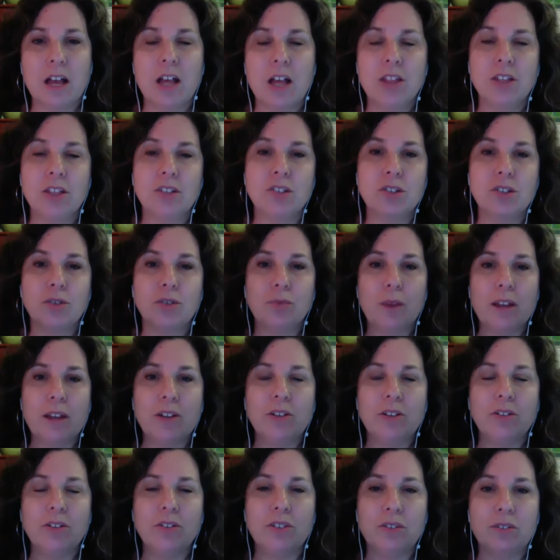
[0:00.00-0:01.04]
The
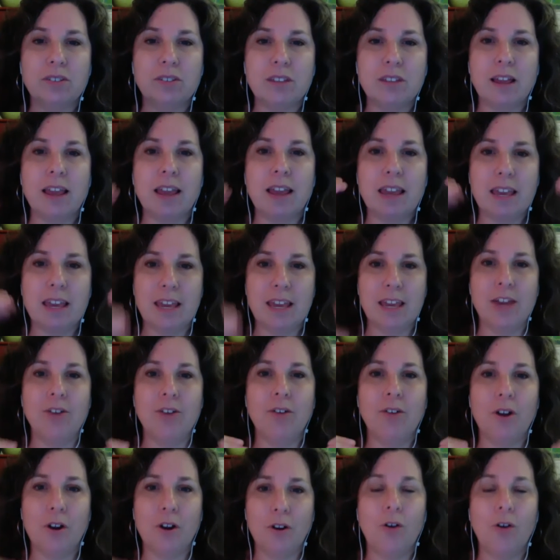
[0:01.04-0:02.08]
surrender to say, here
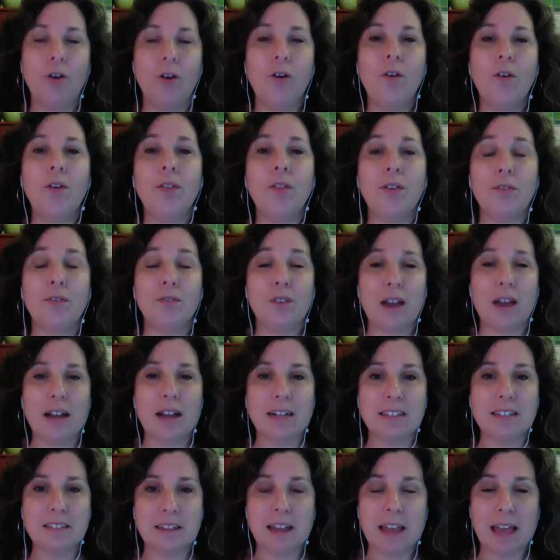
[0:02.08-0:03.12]
are all the
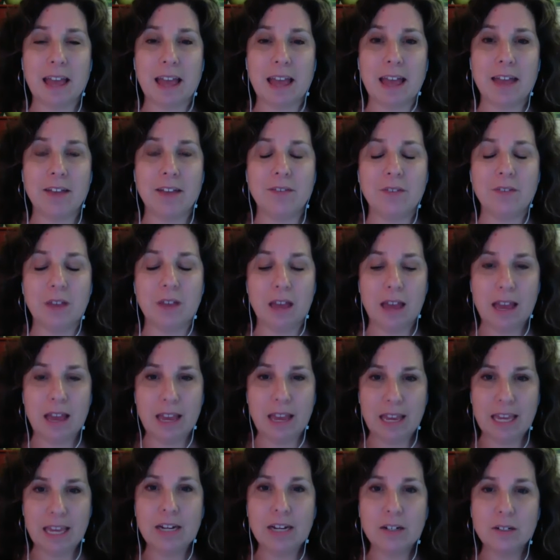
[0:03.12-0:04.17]
facts I have.
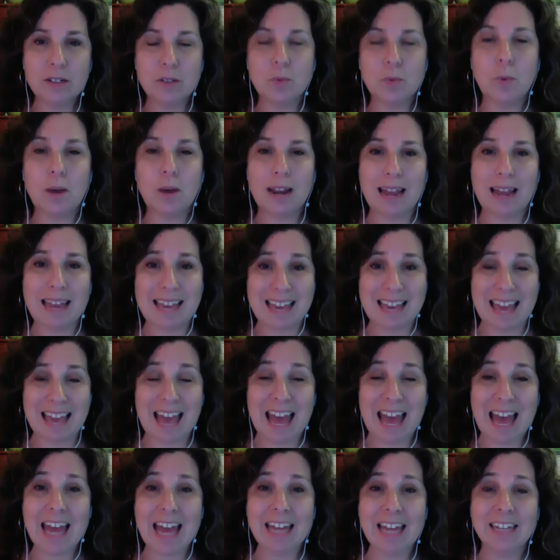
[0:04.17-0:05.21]
Here's what I
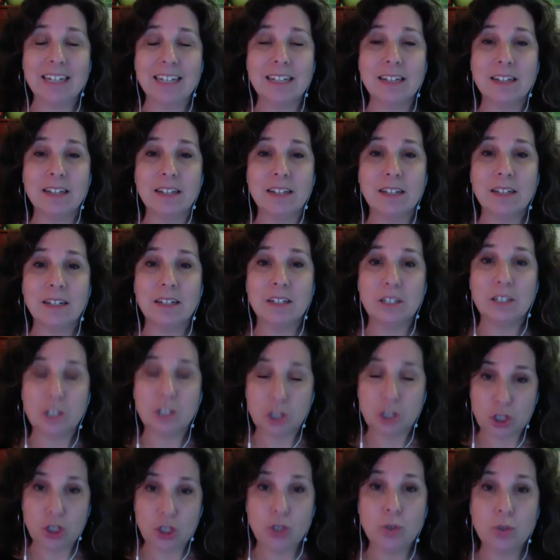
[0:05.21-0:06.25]
can
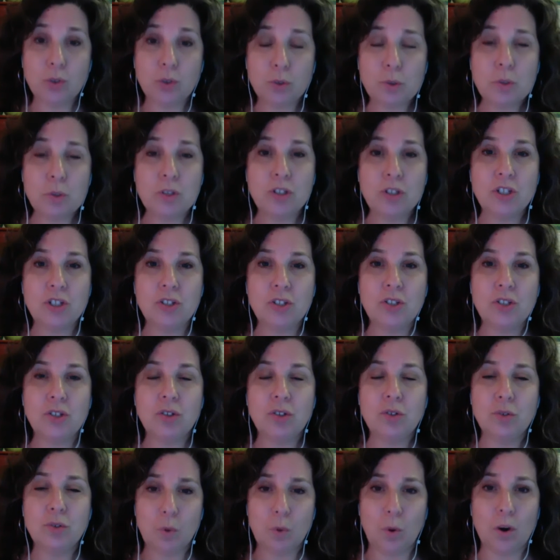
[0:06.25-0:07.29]
choose to
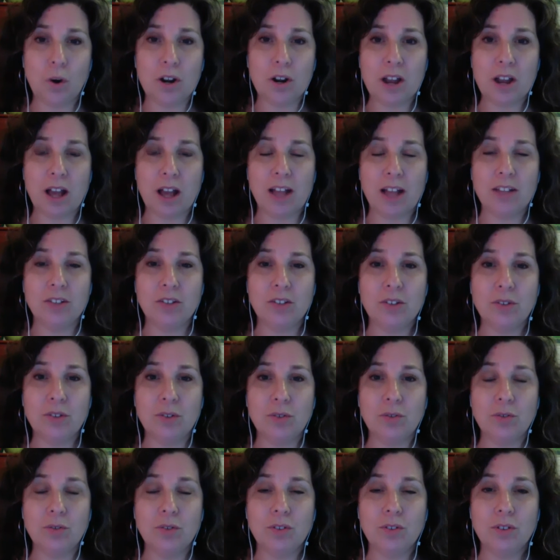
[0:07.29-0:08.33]
do or not do.